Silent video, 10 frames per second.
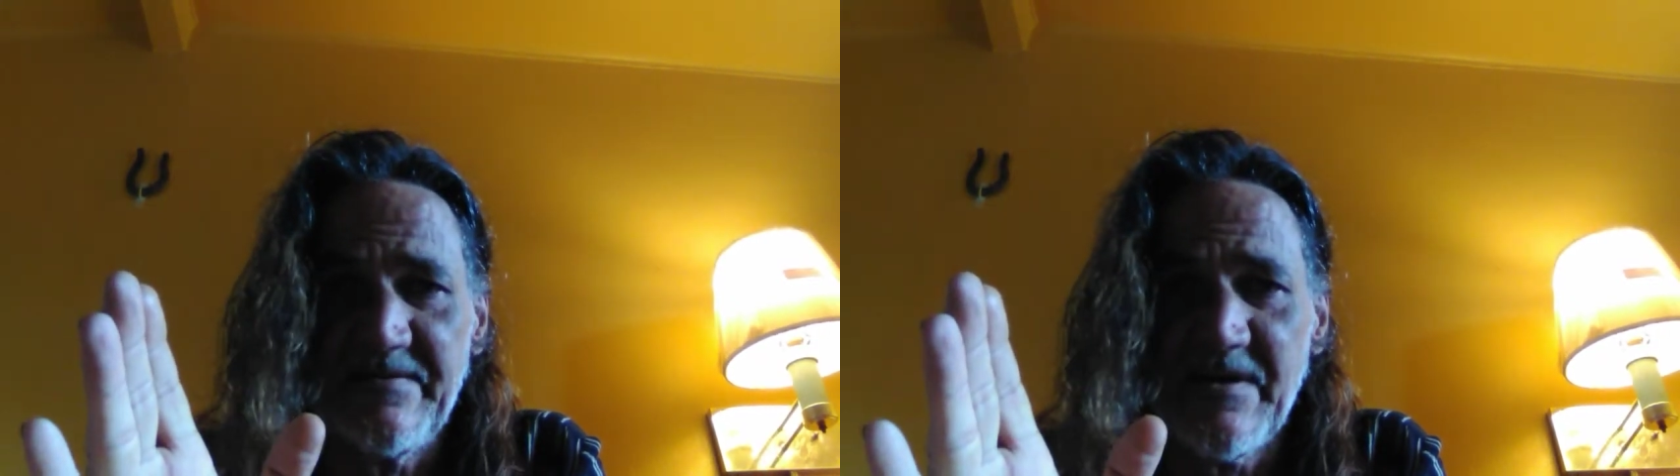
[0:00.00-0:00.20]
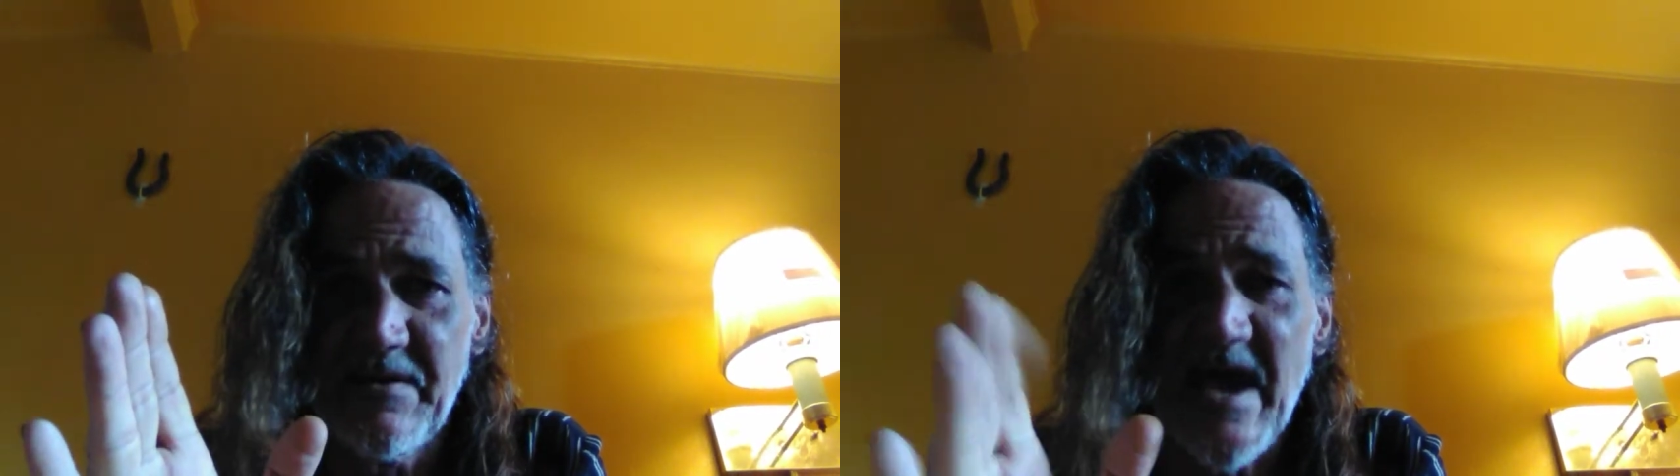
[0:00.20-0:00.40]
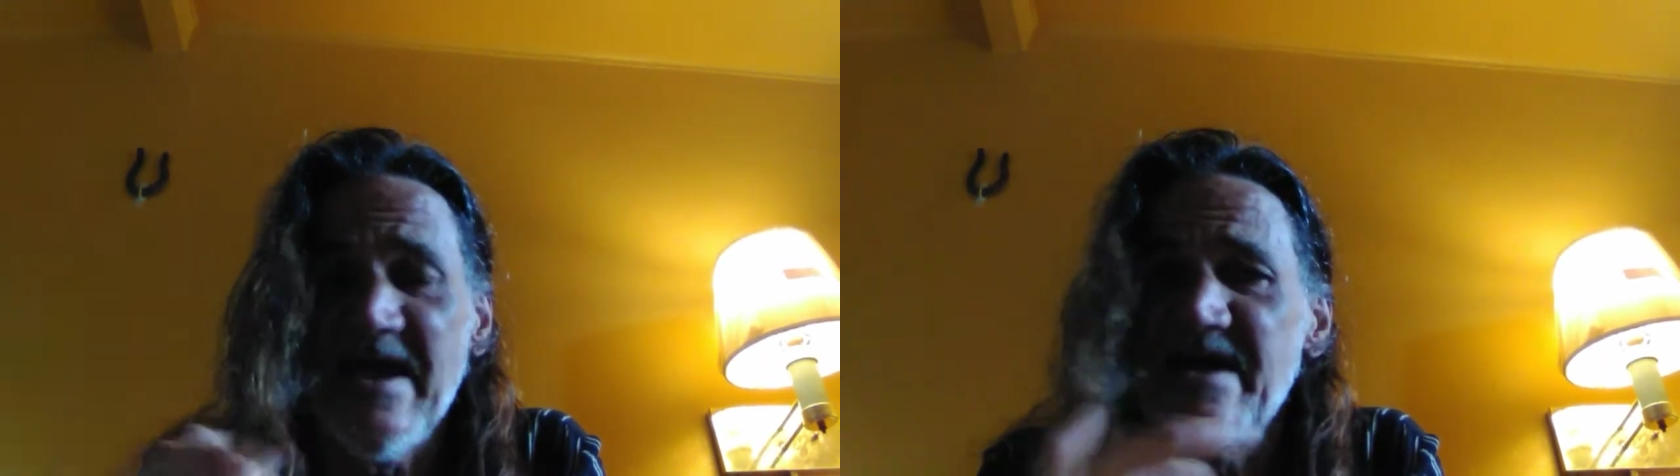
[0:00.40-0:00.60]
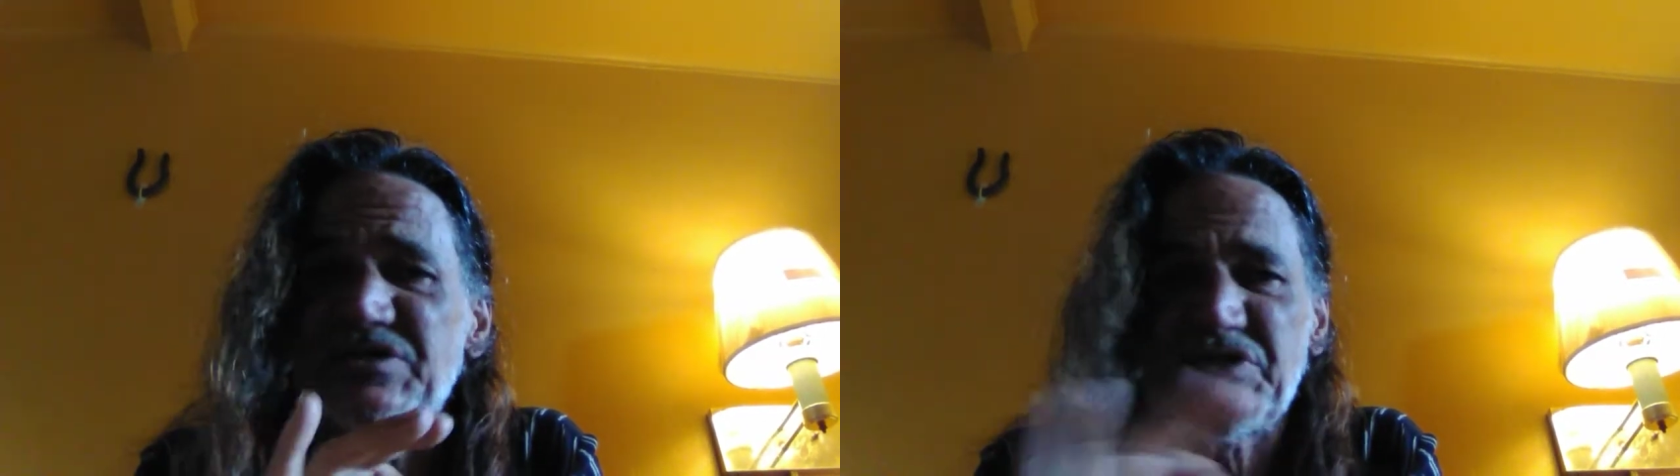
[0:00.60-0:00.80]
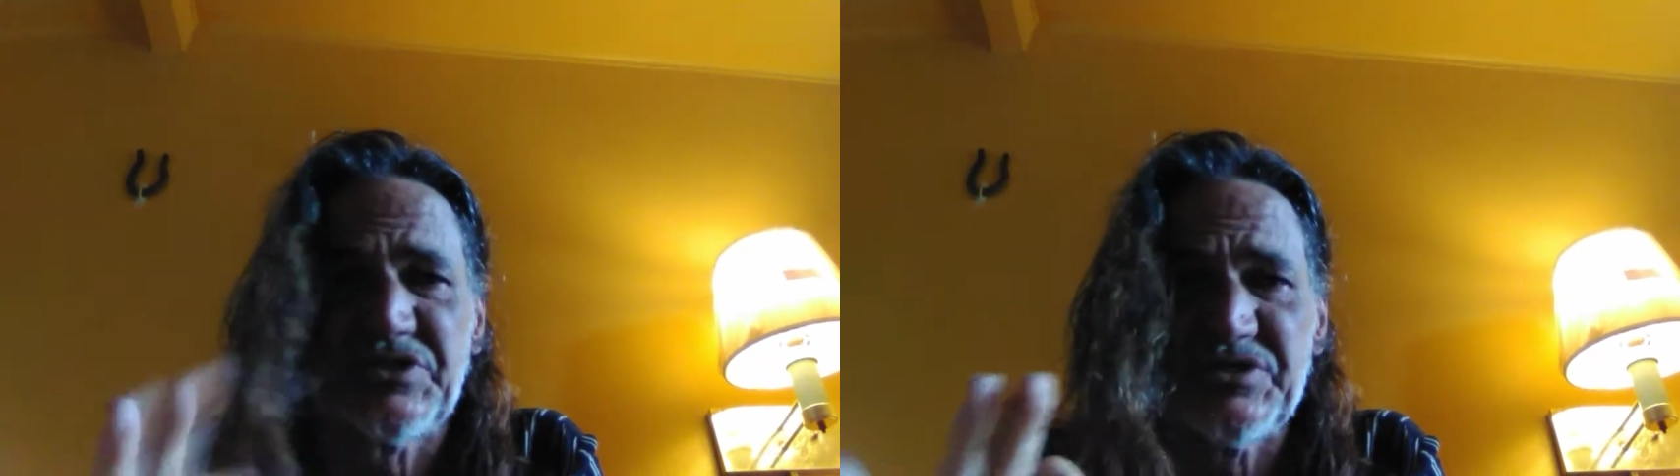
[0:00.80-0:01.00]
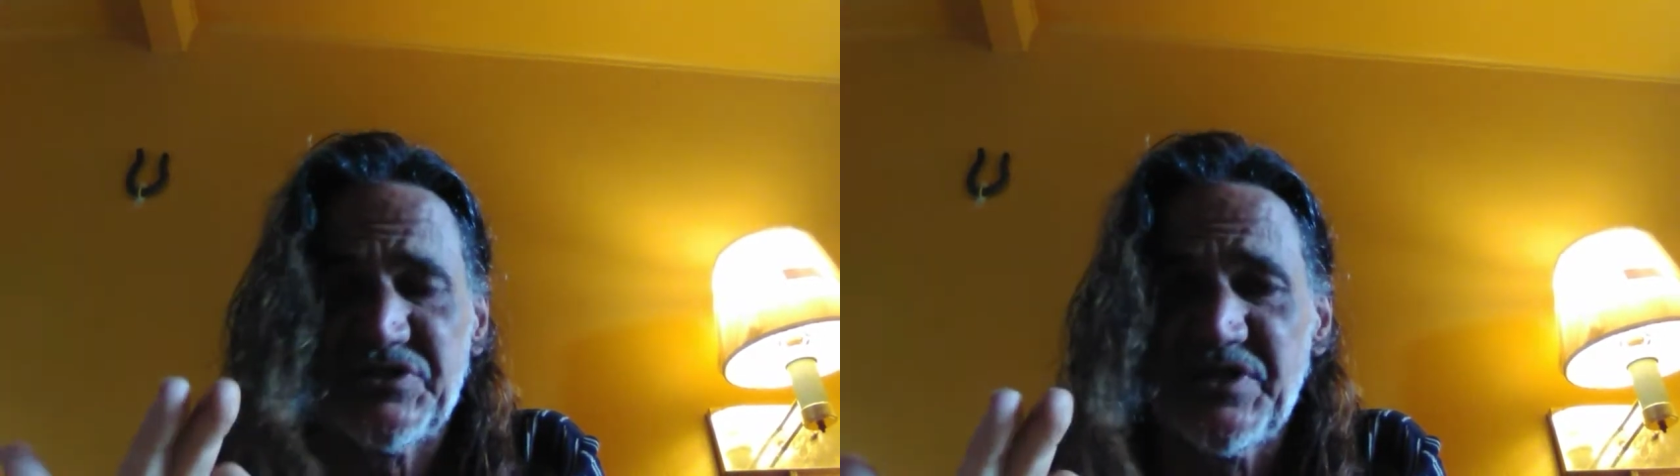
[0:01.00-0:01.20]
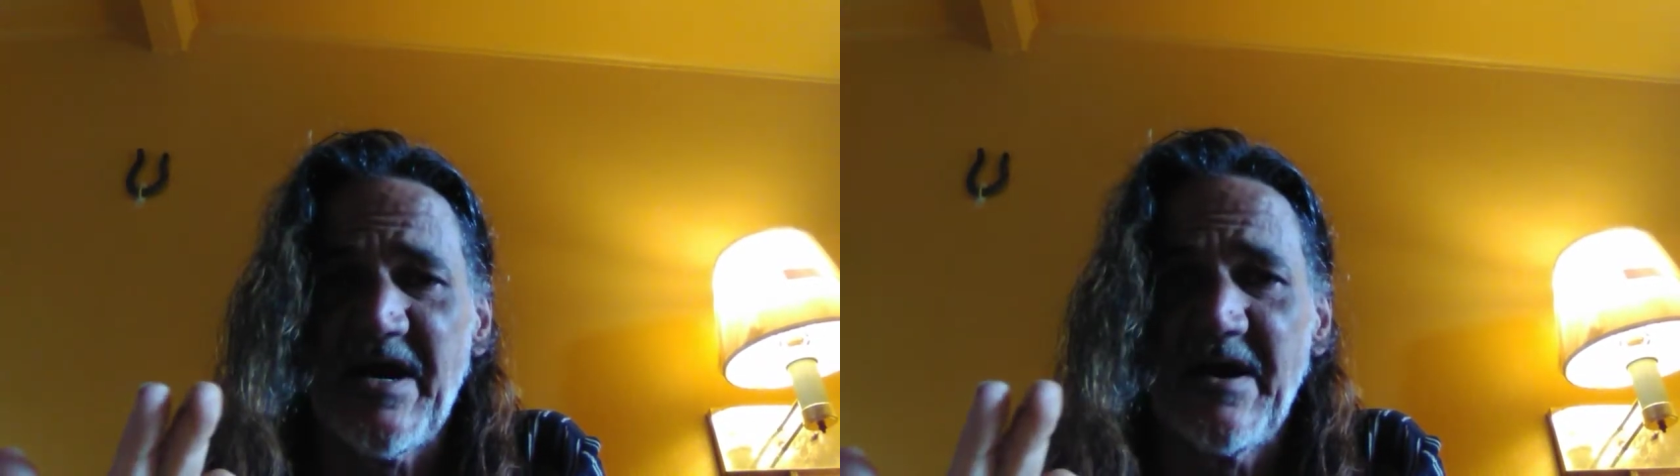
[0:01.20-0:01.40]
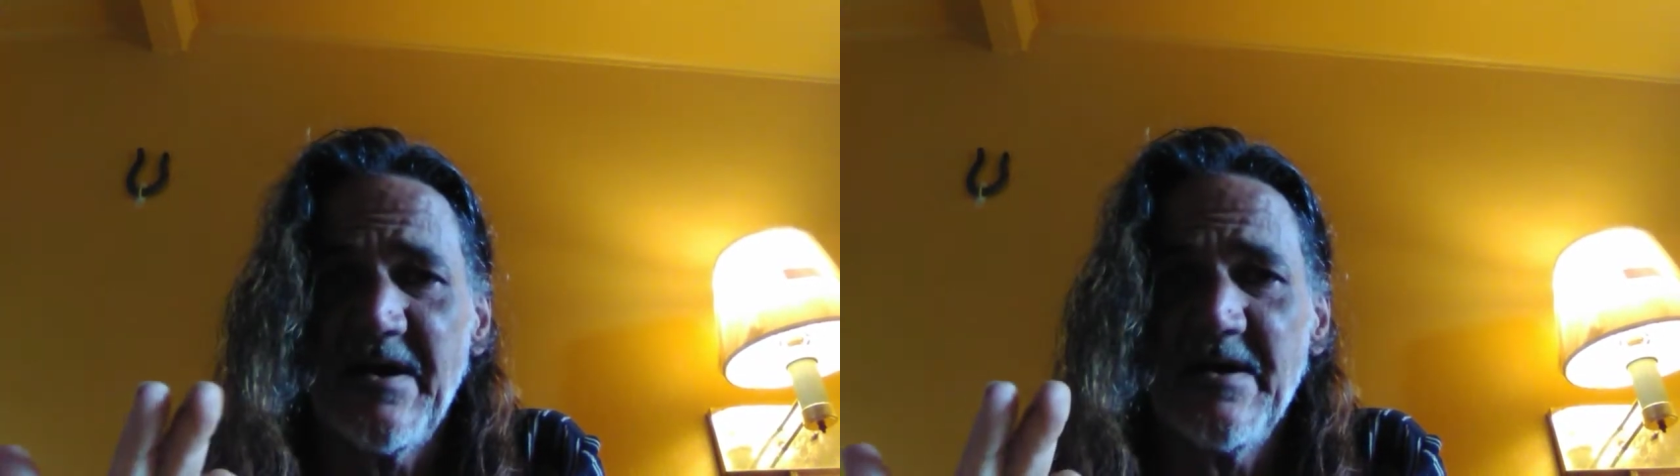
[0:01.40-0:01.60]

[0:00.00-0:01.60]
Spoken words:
Okay? It's just there.